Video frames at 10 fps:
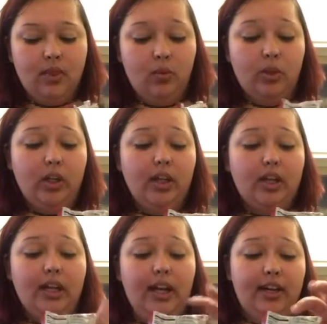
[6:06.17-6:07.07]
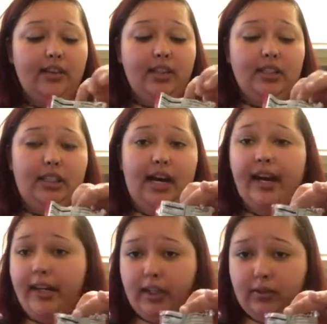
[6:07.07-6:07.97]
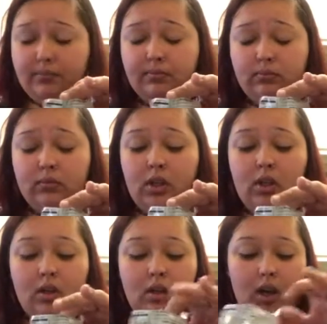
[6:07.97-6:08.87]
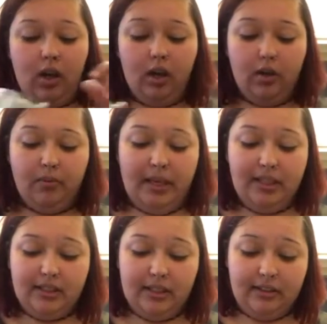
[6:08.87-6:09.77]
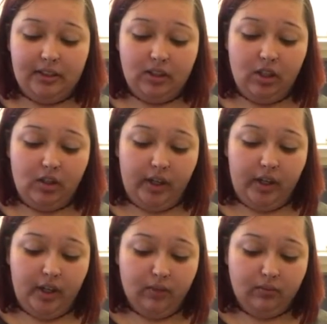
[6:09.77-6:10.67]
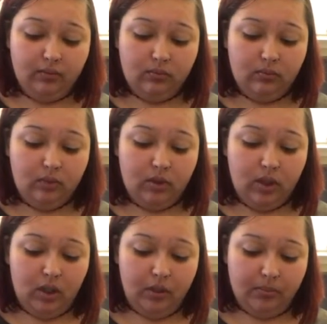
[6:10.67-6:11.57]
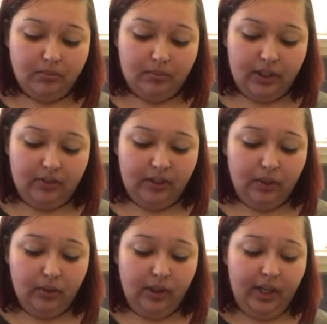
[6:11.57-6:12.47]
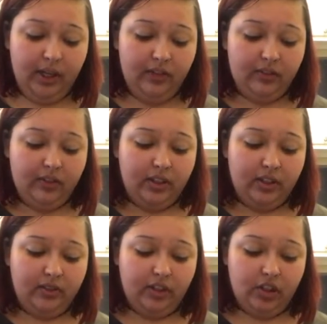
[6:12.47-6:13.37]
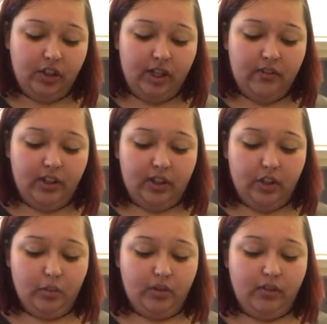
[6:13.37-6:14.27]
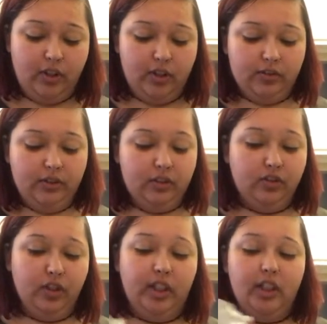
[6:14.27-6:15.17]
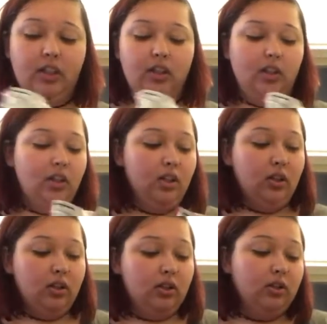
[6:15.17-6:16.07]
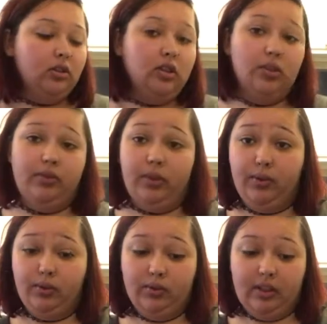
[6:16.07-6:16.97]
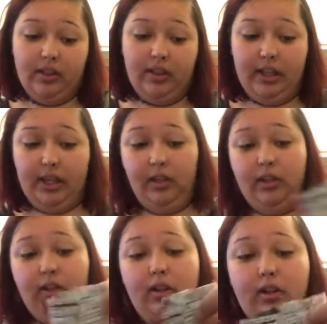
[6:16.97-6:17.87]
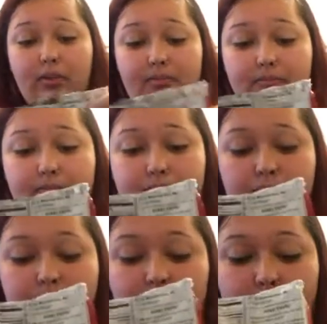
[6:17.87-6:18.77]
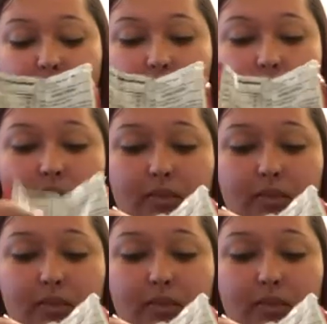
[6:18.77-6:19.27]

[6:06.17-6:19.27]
We're not going to add the entire mix, at least not right now. If you have a different gravy that you prefer, feel free to use that. But we used